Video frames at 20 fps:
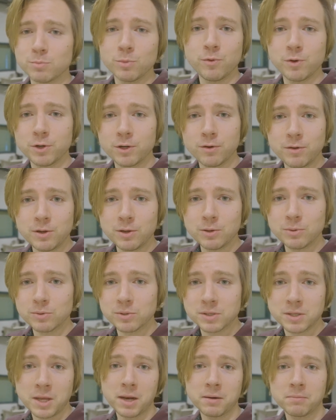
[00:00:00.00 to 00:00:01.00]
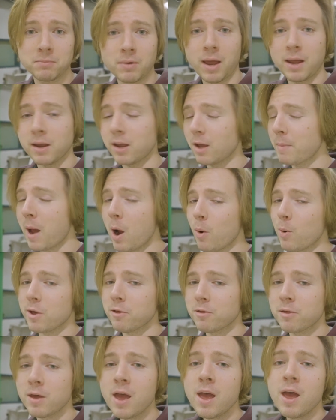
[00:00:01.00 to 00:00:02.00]
movie reviews that I come out
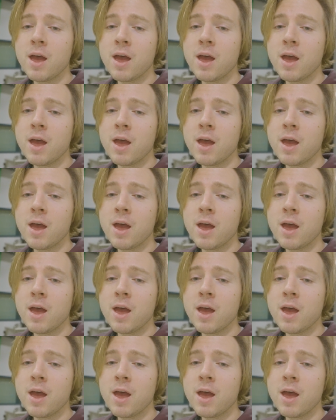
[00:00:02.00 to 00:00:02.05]
with.